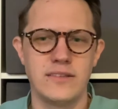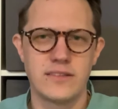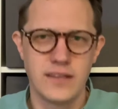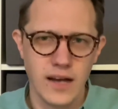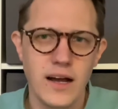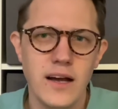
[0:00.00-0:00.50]

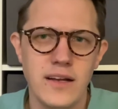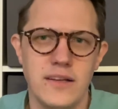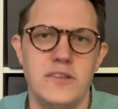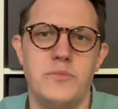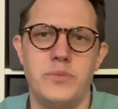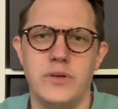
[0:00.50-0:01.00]
God
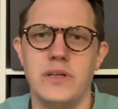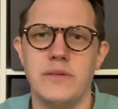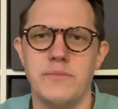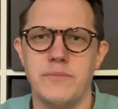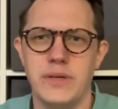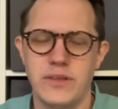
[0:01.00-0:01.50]
is
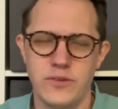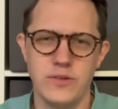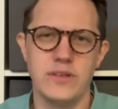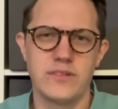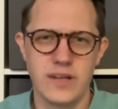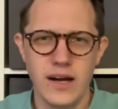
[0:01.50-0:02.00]
putting me through
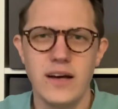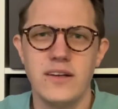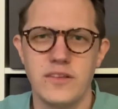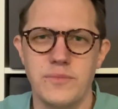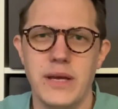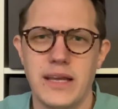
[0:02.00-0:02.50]
this. God
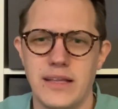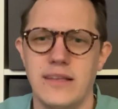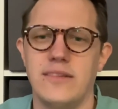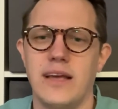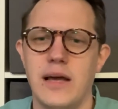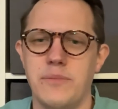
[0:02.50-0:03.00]
is making this
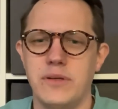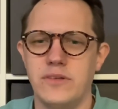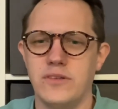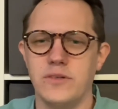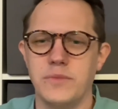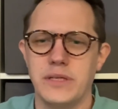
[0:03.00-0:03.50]
happen
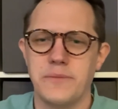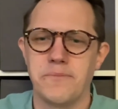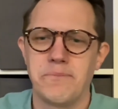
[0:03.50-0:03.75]
to me.